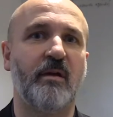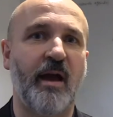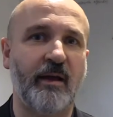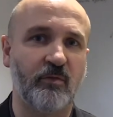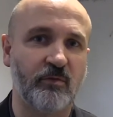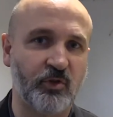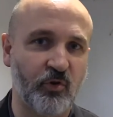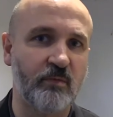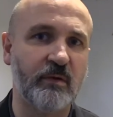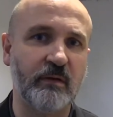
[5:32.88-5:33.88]
add on
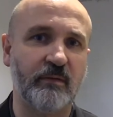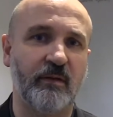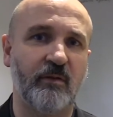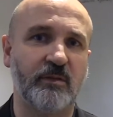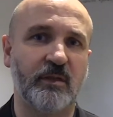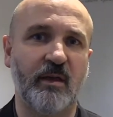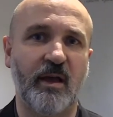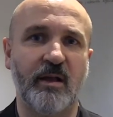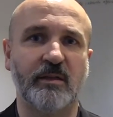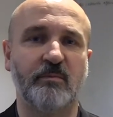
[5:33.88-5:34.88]
trauma onto that.